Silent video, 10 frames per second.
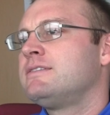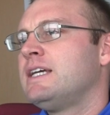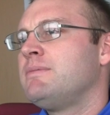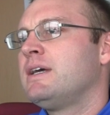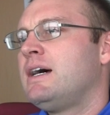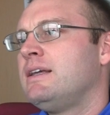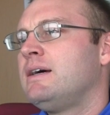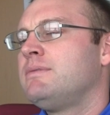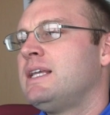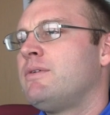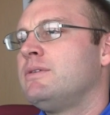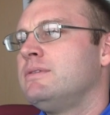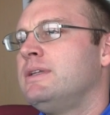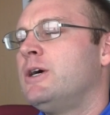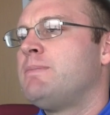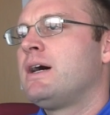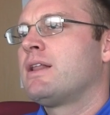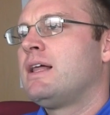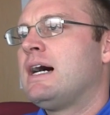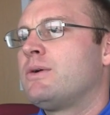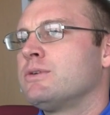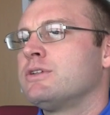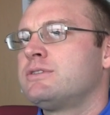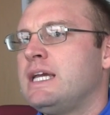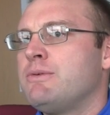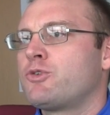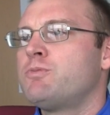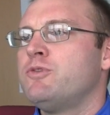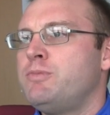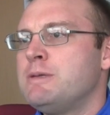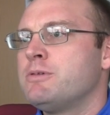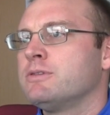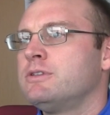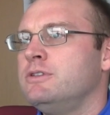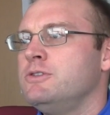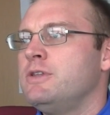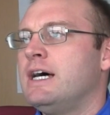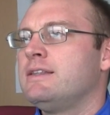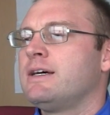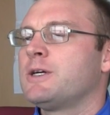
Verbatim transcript: the same guy, that would help out a lot, or the same group of people to do that.